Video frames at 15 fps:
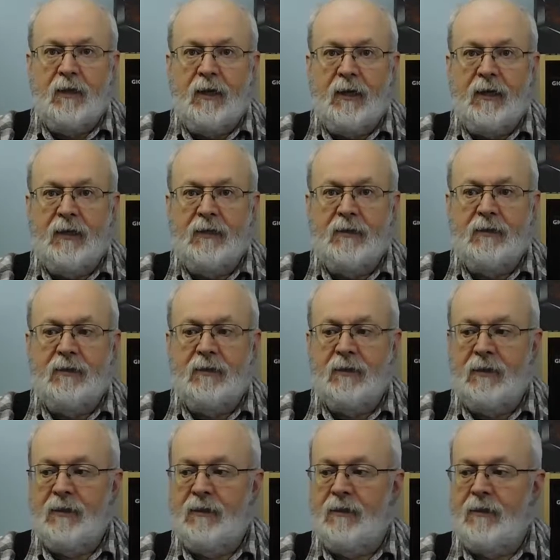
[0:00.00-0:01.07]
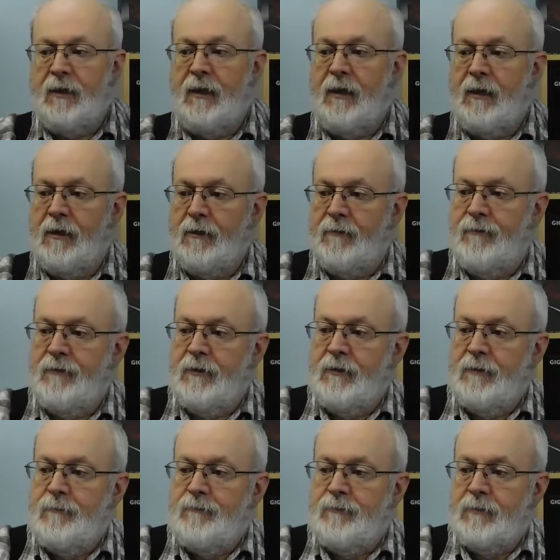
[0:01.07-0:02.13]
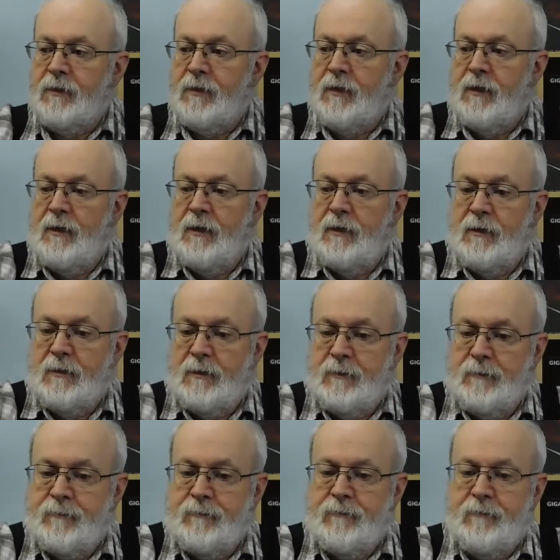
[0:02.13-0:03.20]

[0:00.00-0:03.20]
and it'll have uh,